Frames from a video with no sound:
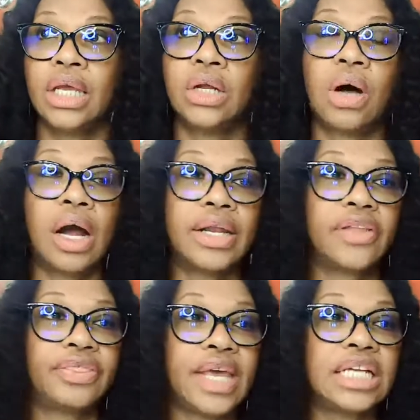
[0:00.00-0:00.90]
Are
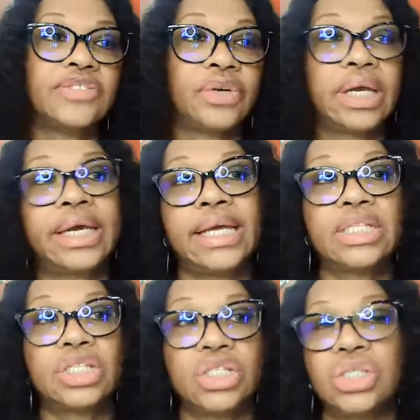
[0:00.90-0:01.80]
there things for the
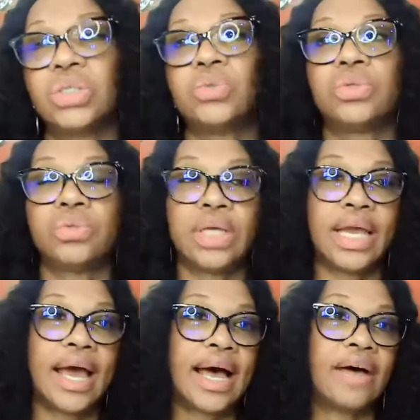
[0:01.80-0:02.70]
kids to do? Do
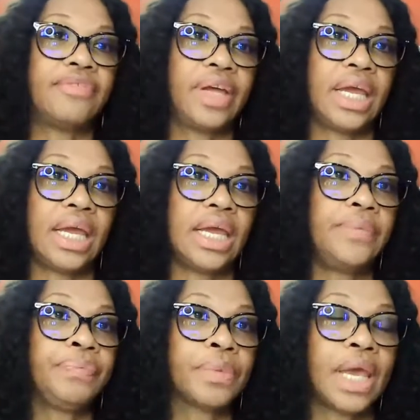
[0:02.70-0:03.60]
they have
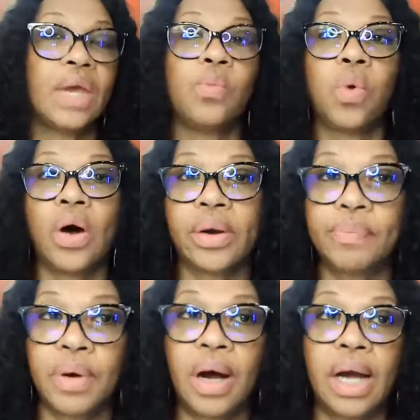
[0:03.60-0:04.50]
a
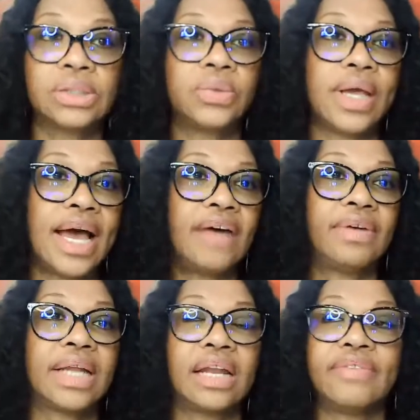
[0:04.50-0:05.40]
water park? Do they
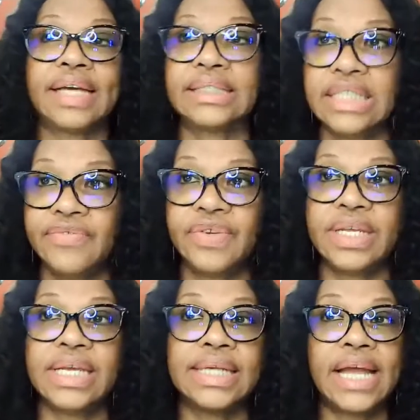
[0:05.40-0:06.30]
have a lot of
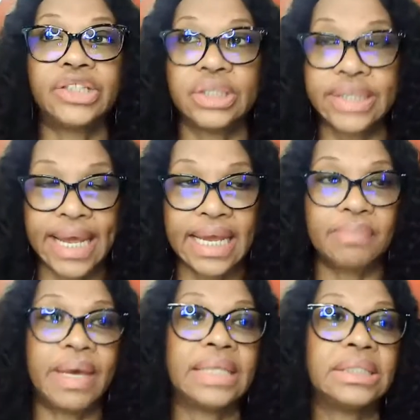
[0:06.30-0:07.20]
activities,
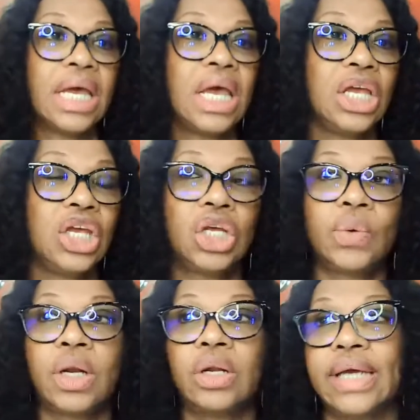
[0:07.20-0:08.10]
entertainment?
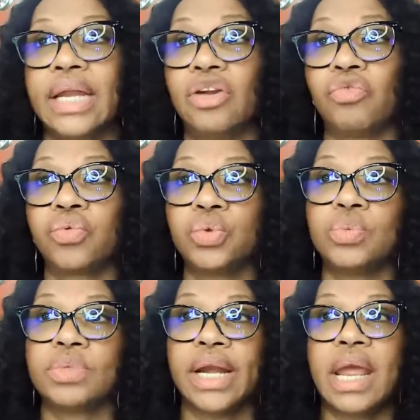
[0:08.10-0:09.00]
You want to look at the
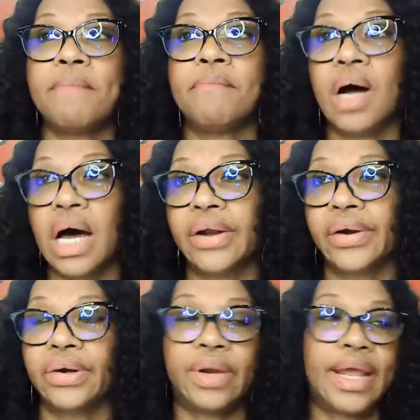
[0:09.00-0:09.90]
rooms. Are they
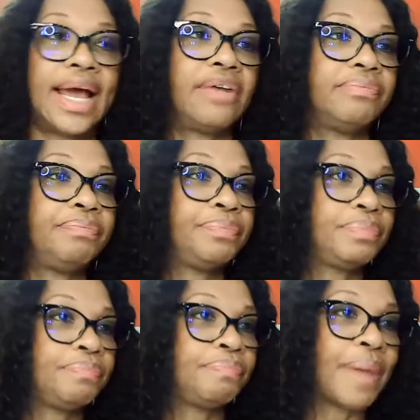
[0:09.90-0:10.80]
modern? Do they have
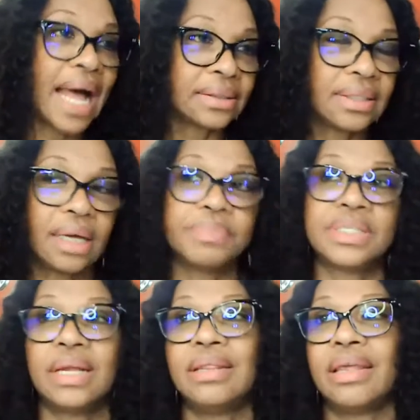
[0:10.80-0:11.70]

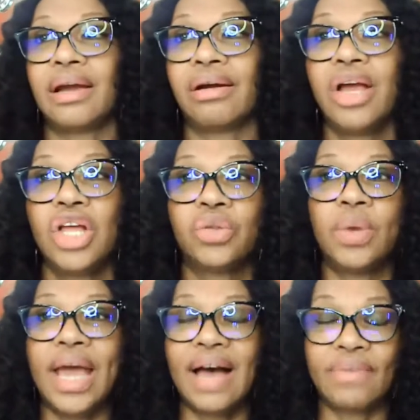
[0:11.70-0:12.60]
bathtubs in there?
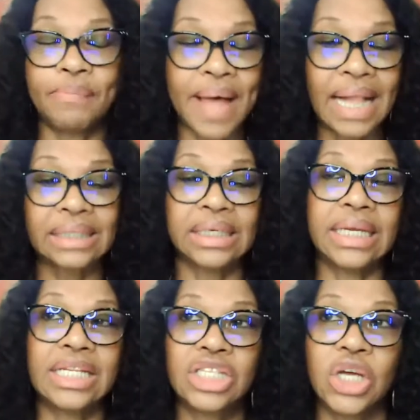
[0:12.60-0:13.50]
Do they have a
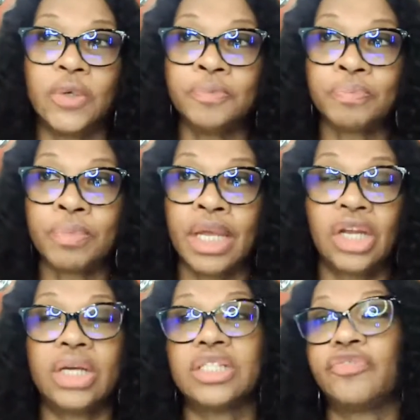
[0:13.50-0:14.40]
balcony? So,
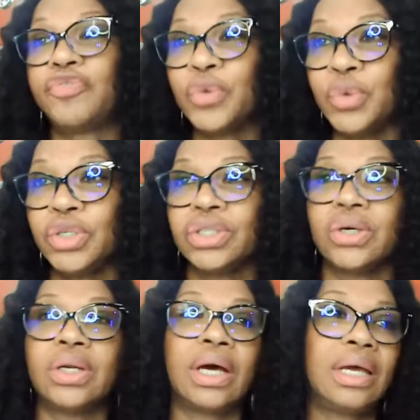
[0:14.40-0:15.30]
is the food
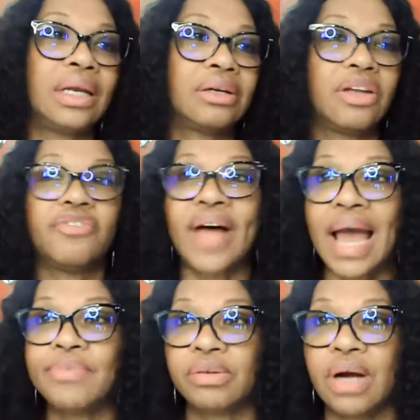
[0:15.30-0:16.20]
good? The
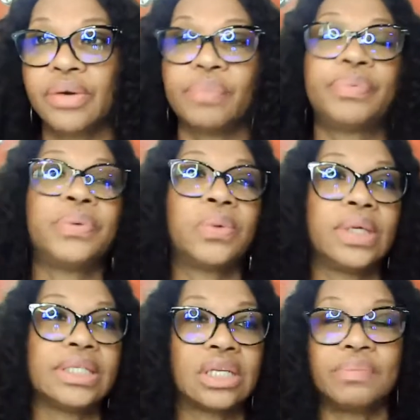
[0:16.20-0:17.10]
vibes around the
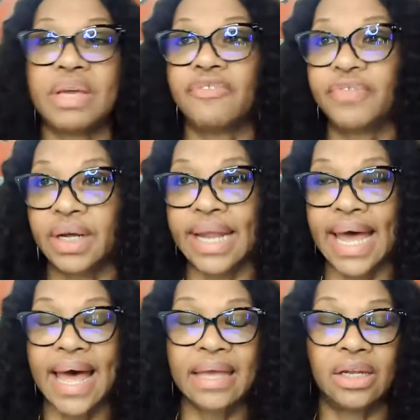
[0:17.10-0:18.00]
pool is going to be a fun,
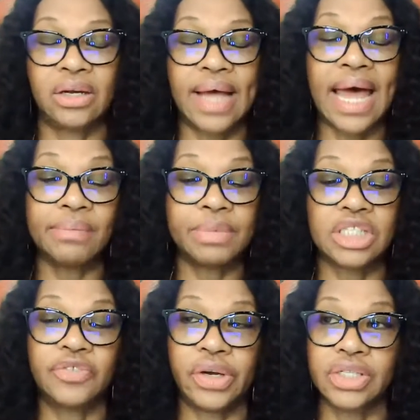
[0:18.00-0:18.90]

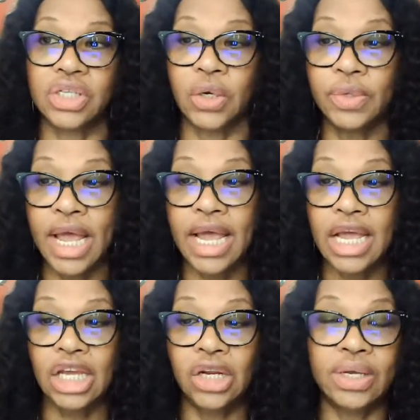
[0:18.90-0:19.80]
atmosphere. So,
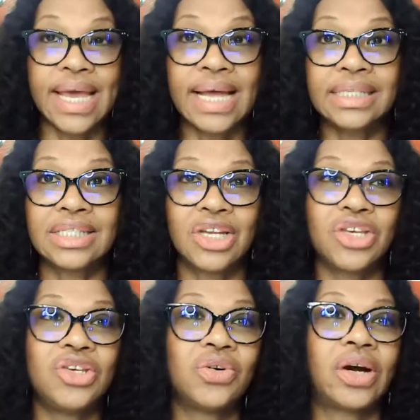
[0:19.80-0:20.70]
yes,
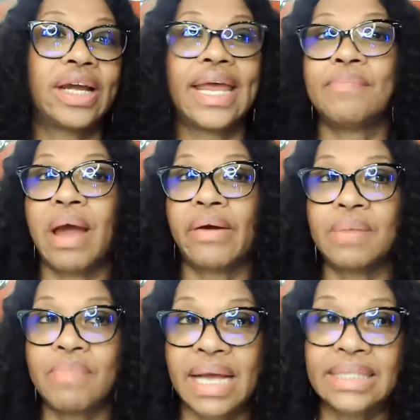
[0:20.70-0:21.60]
you're getting
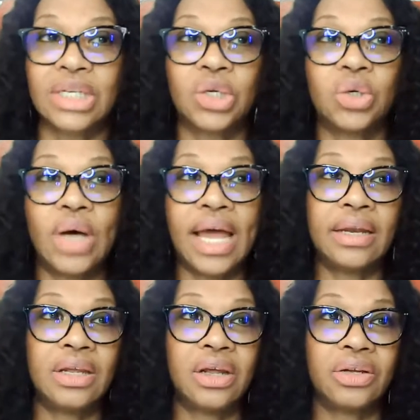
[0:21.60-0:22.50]
married in Mexico
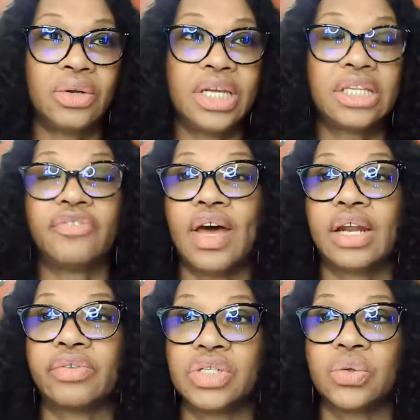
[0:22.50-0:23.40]
and you need to
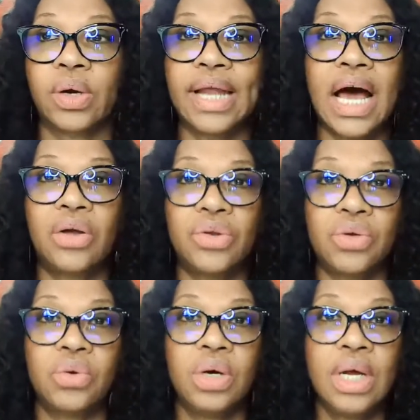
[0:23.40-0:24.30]
find a resort. How do
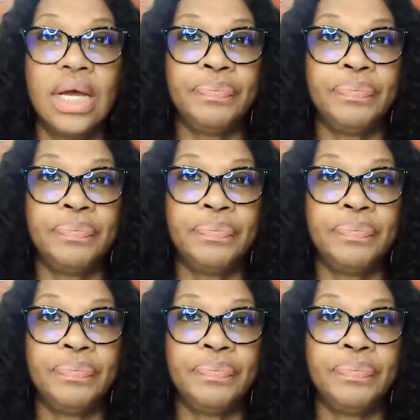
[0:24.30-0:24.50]
you